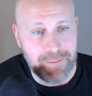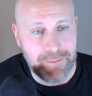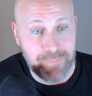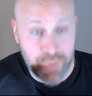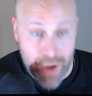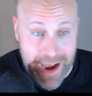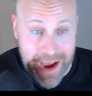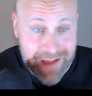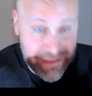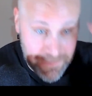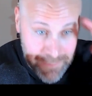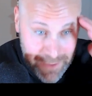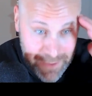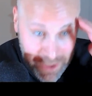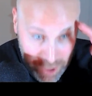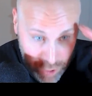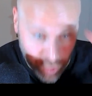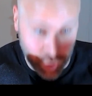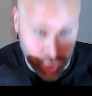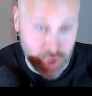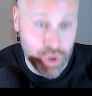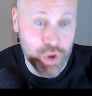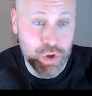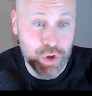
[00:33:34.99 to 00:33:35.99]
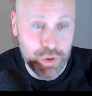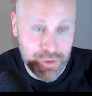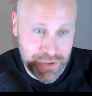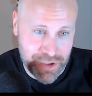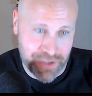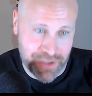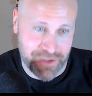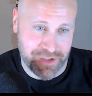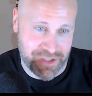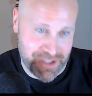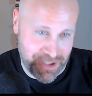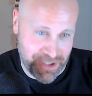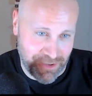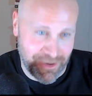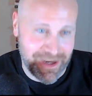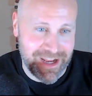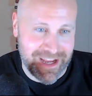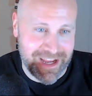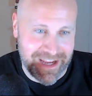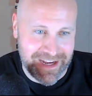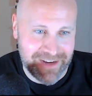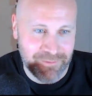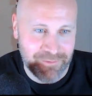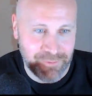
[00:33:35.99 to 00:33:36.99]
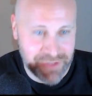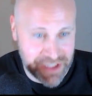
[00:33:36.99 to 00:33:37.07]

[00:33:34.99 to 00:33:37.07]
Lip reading: You have to be glued to the screen,